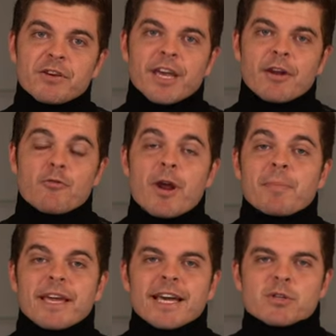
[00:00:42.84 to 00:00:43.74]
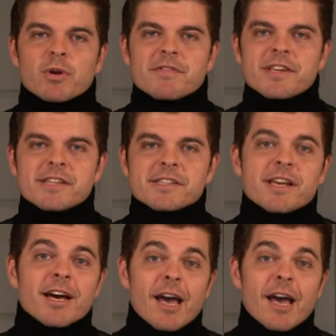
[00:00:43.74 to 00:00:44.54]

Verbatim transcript: you can replicate one of these